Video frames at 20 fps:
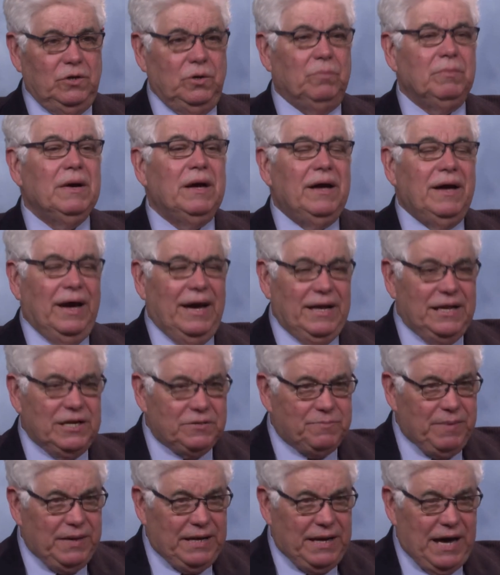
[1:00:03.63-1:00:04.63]
loop. And
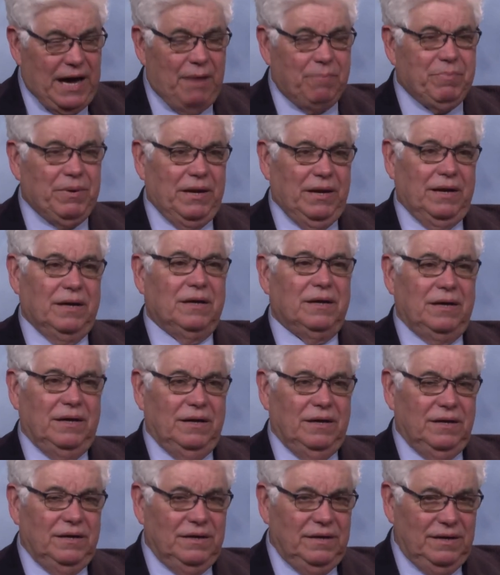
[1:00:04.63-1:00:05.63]
it's been happening.
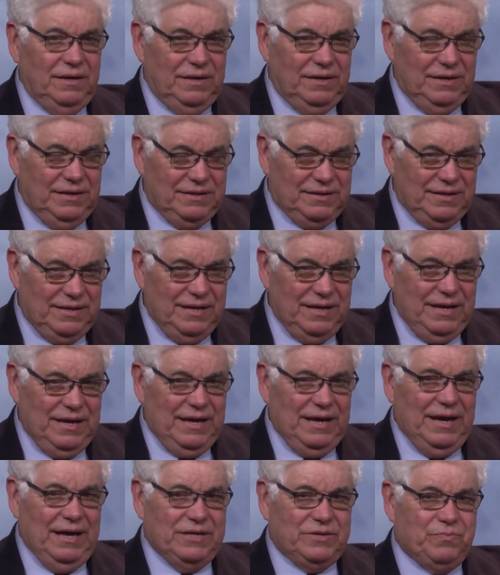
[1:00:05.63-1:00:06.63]
Uh, it,
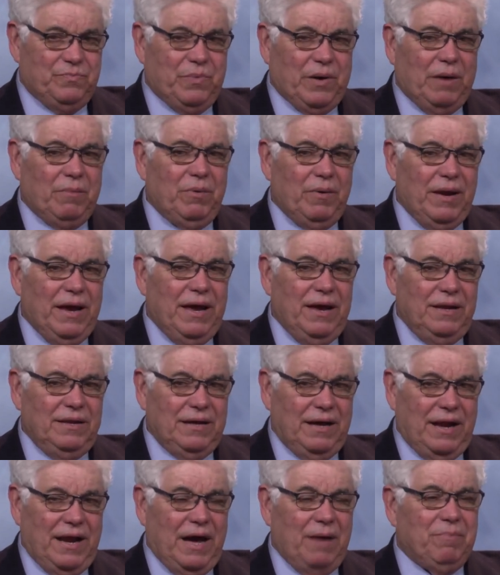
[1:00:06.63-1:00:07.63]
it's probably
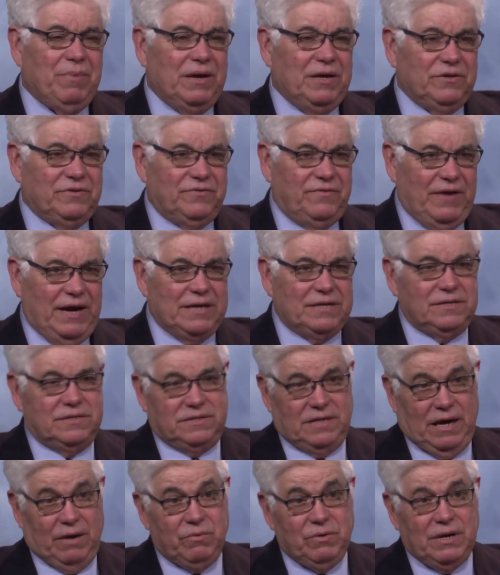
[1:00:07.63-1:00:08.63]
not happening as fast
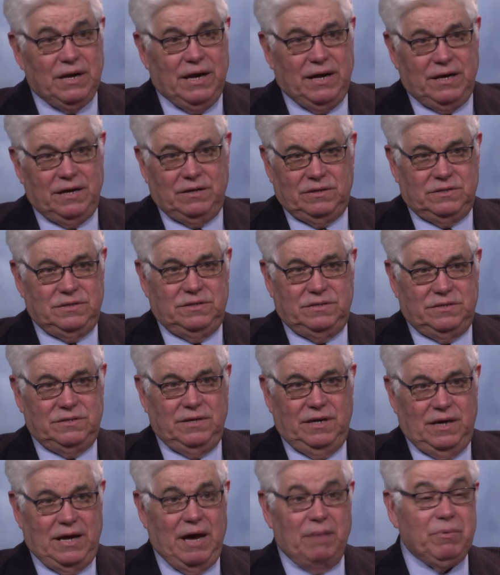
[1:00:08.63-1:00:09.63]
as I would like to
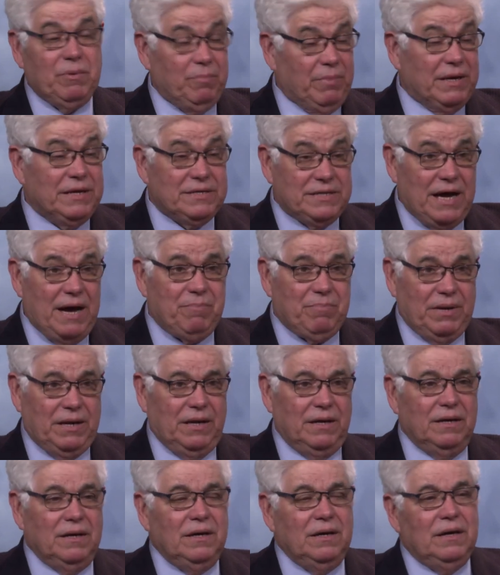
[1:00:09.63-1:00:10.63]
see it happen, but it's
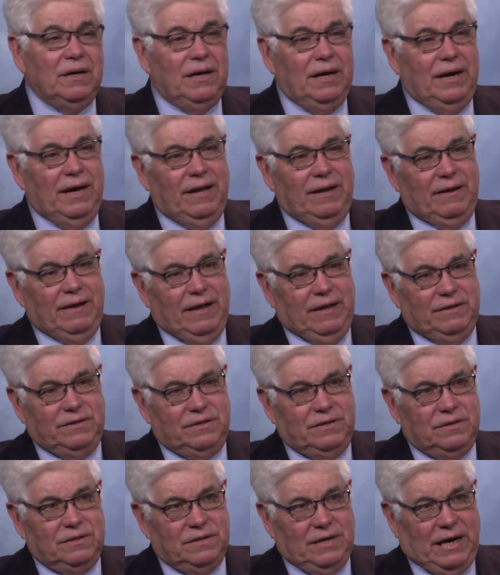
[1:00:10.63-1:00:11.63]
happening. And,
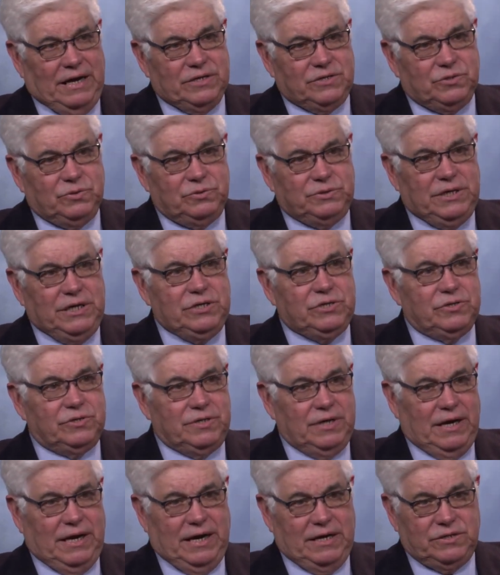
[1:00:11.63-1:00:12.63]
and high school
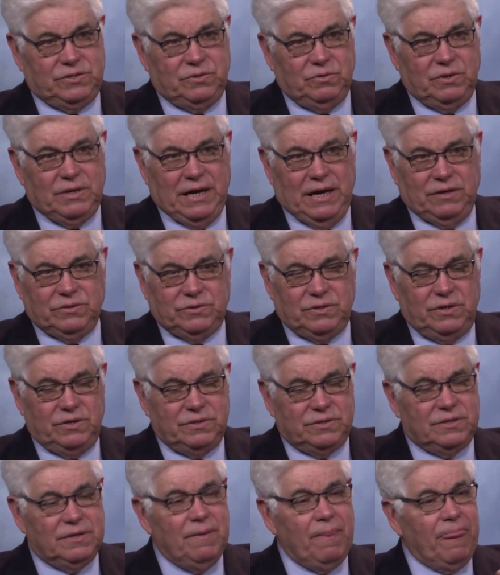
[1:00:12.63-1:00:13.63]
teachers and high school
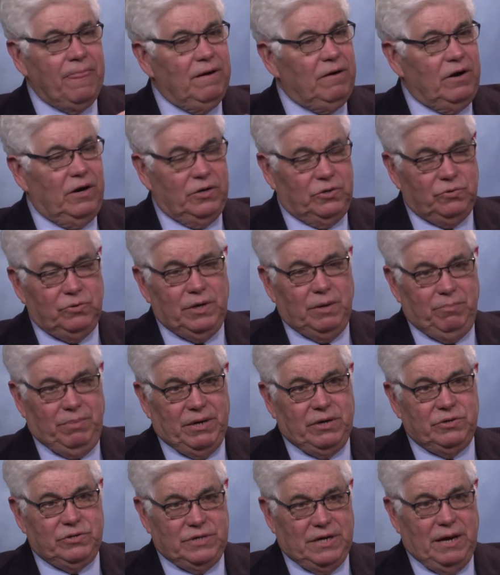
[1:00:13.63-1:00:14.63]
counselors are doing a
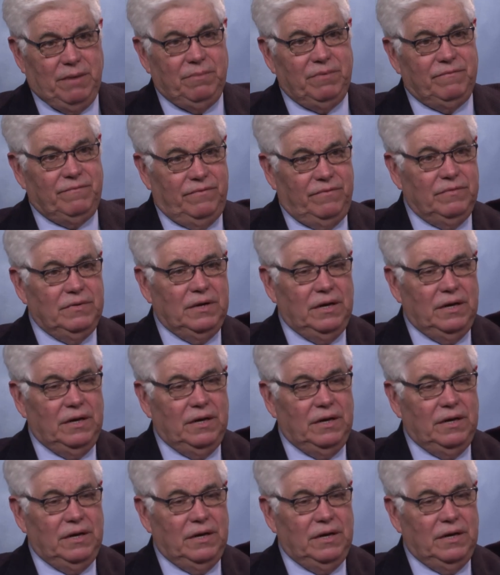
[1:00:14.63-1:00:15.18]
better job of,